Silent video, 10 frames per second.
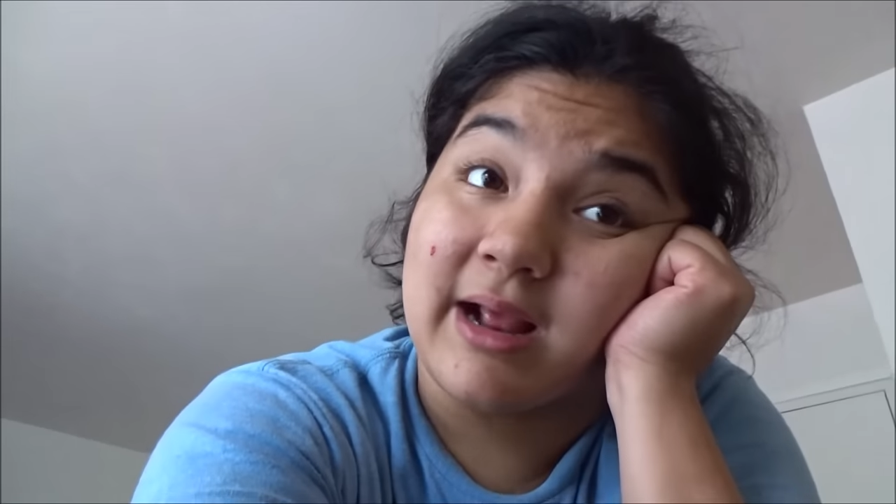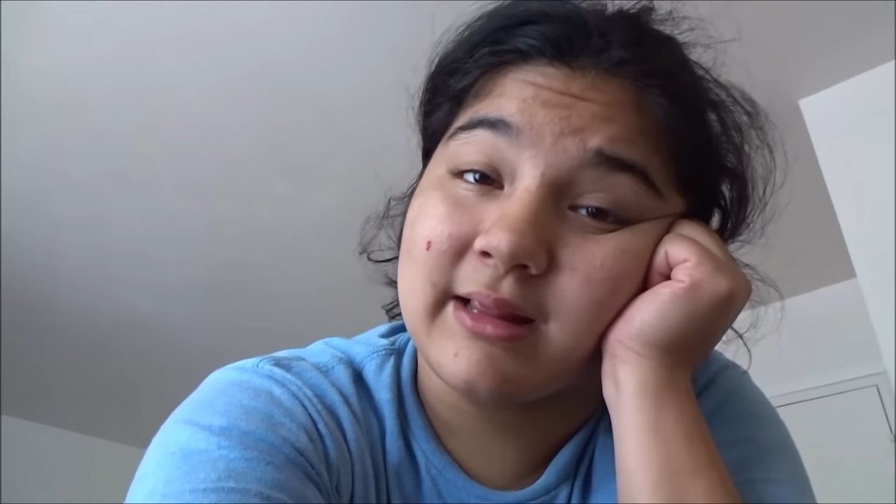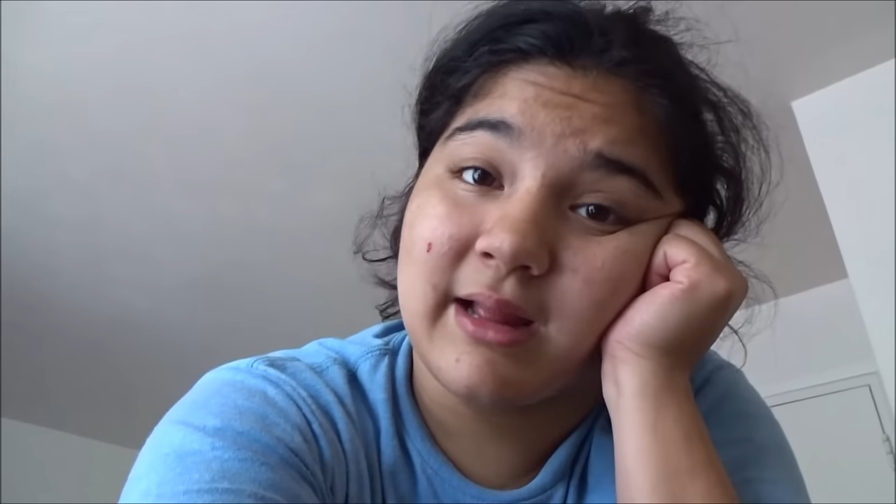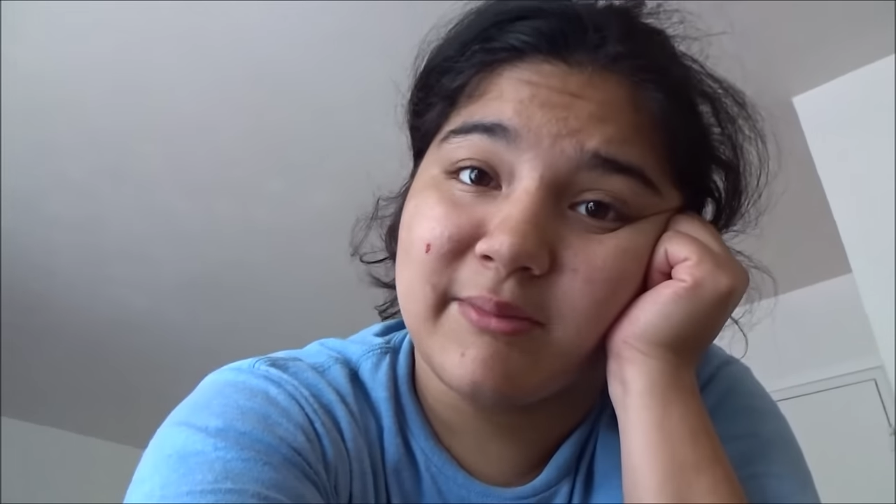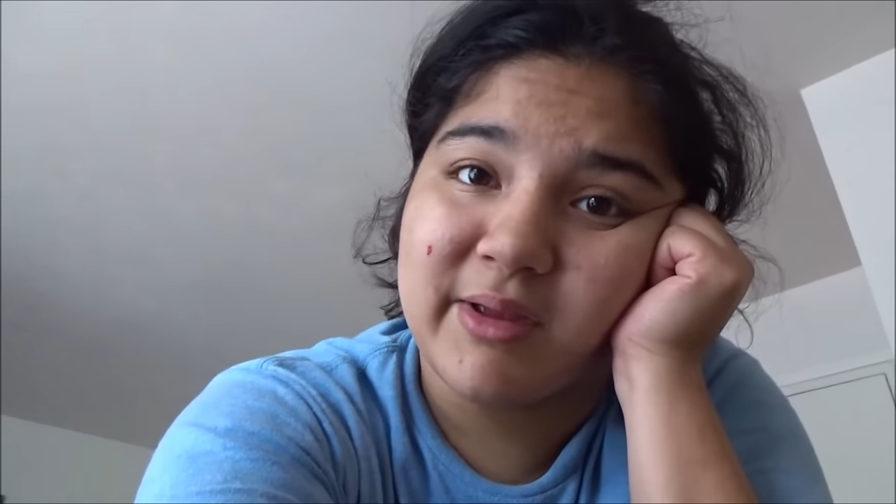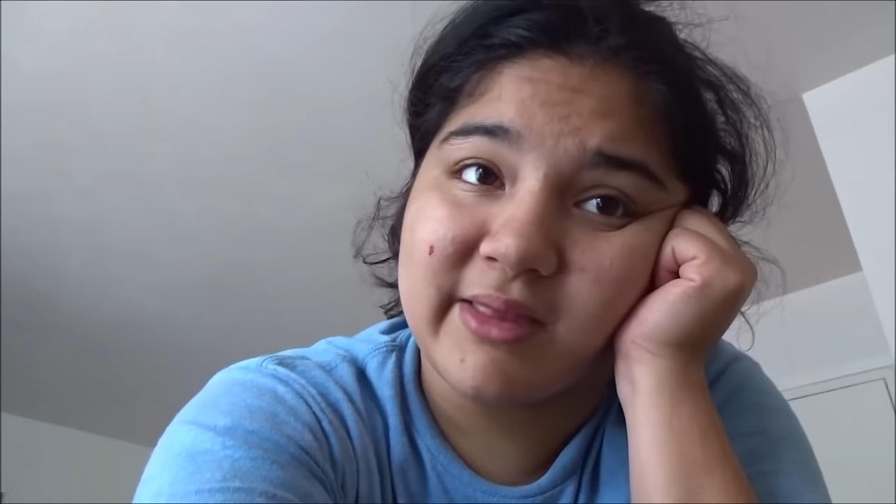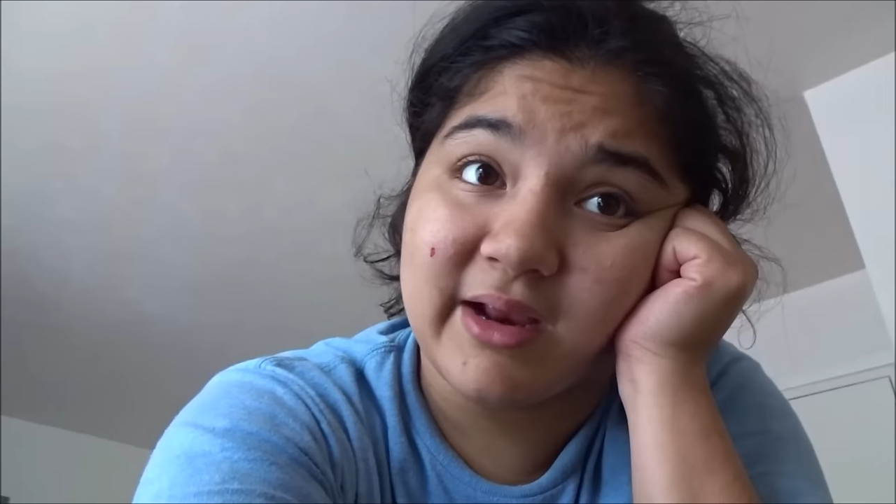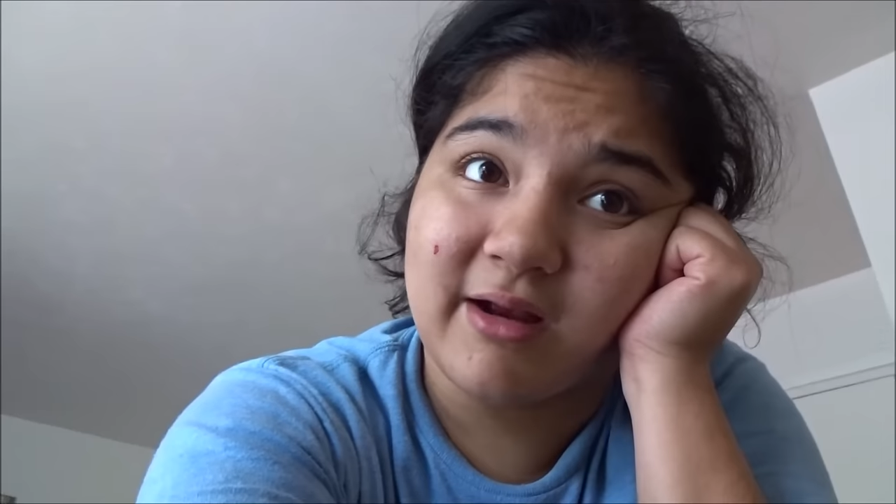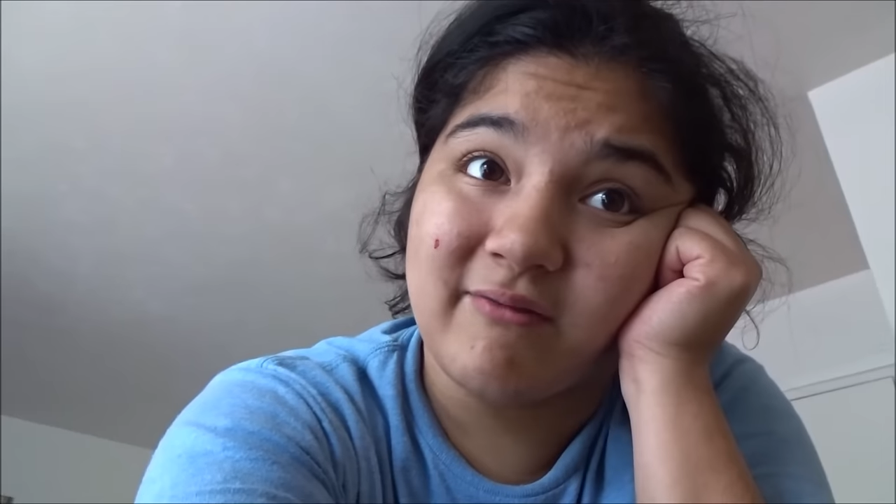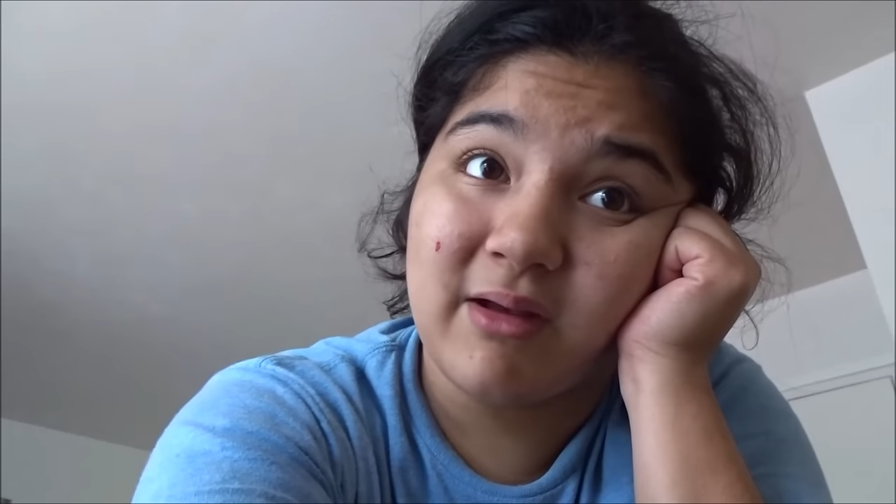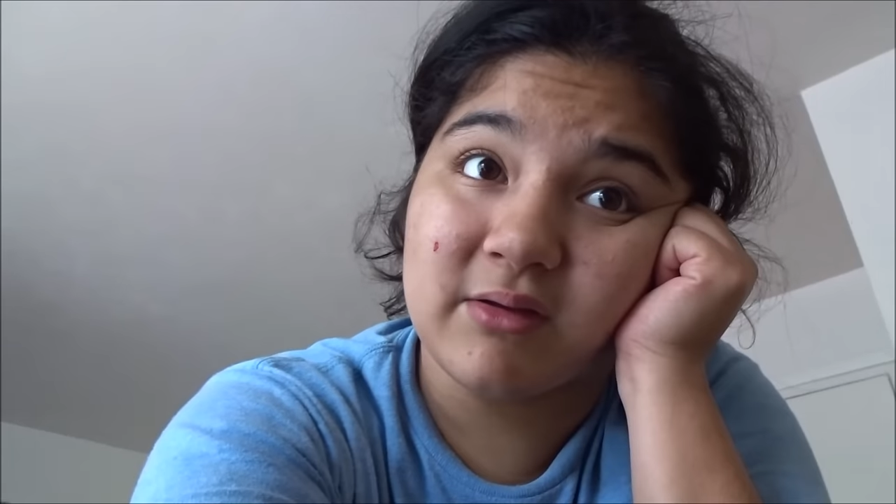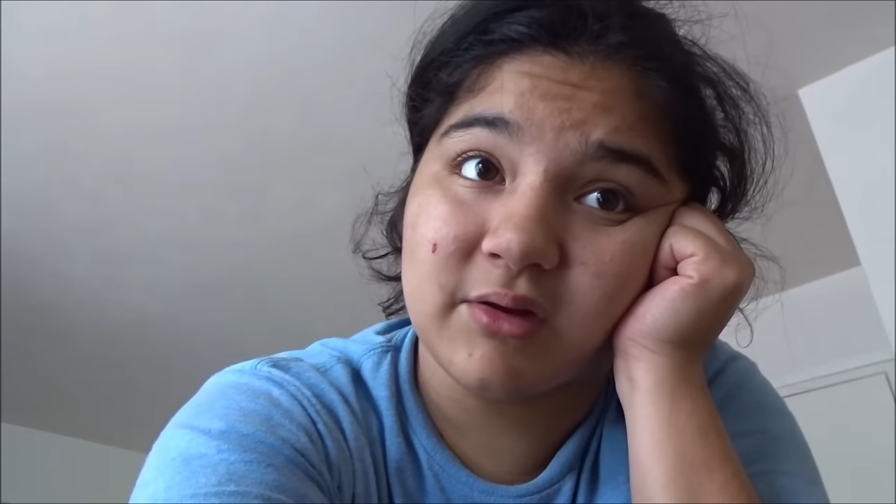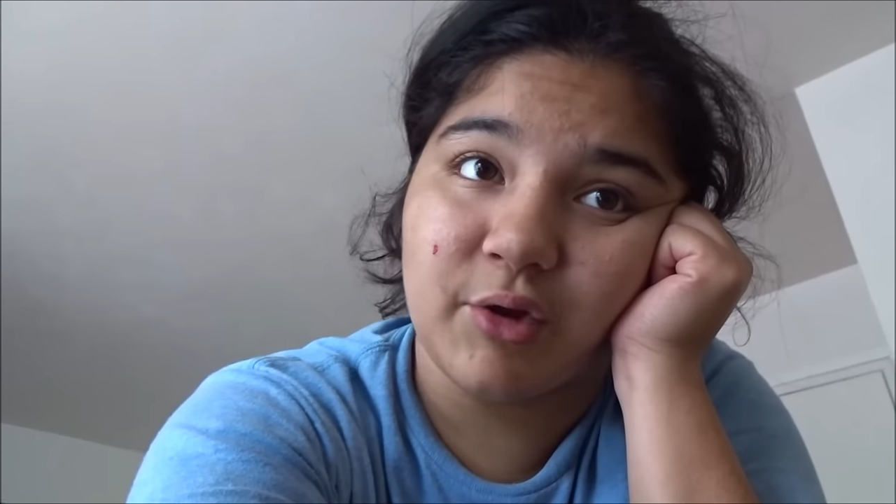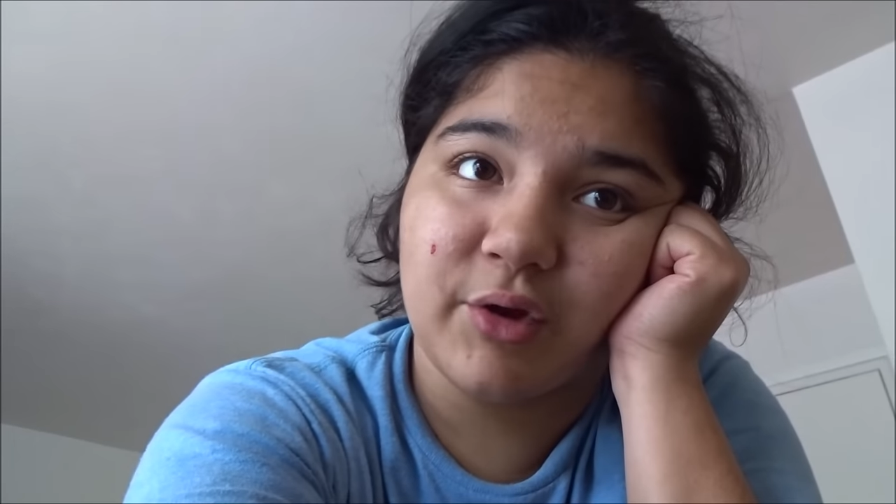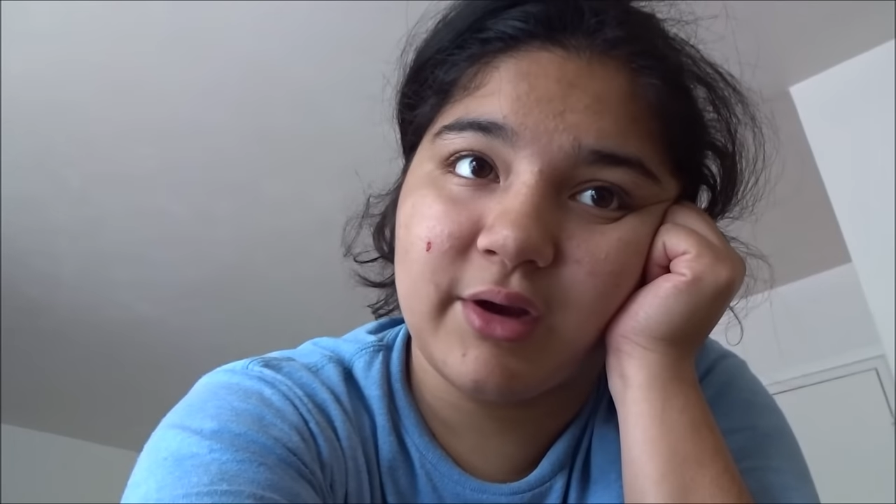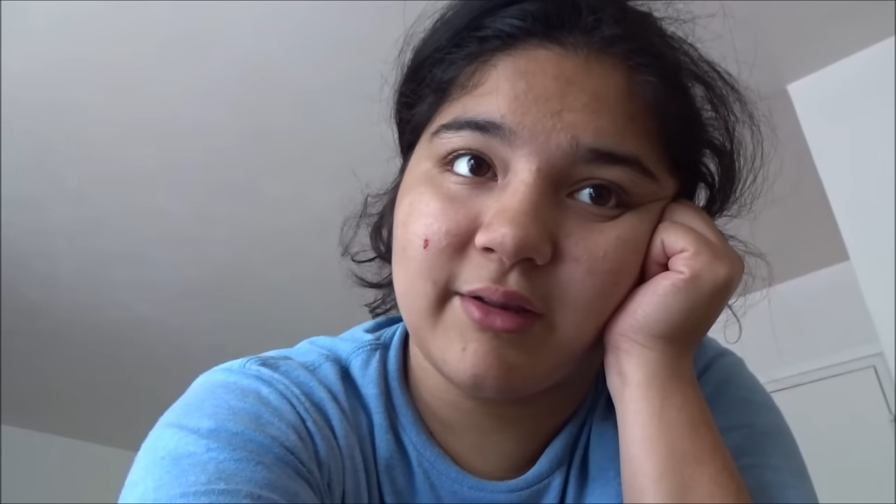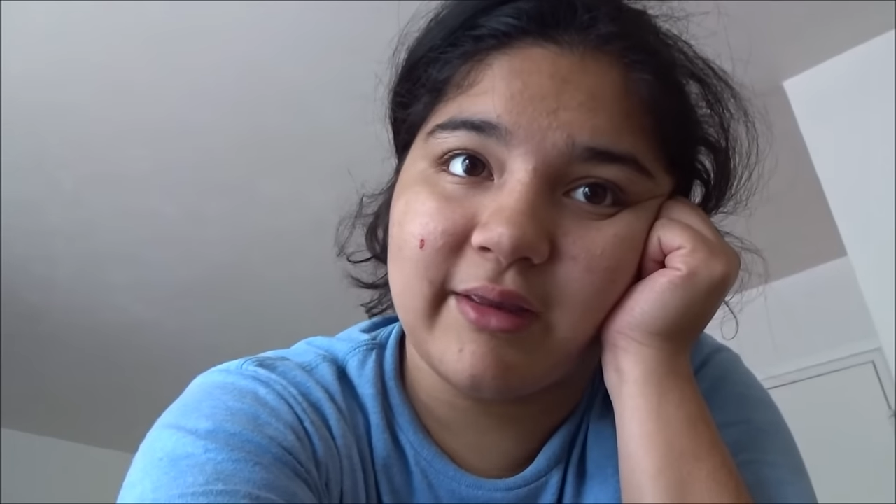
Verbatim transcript: next time. And they come out good,